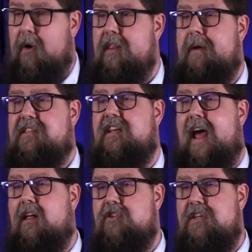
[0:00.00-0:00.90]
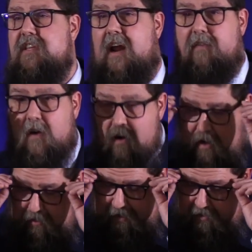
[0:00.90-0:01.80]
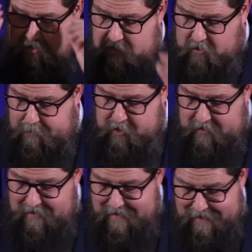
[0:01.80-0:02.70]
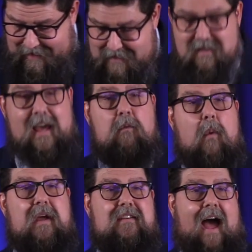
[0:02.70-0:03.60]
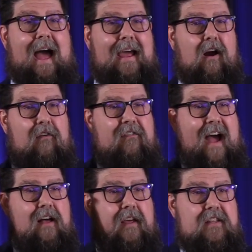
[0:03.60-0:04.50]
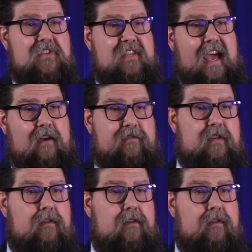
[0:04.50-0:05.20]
One of the best analogies that I've heard, and I like this description, it's like when we die, our file gets saved.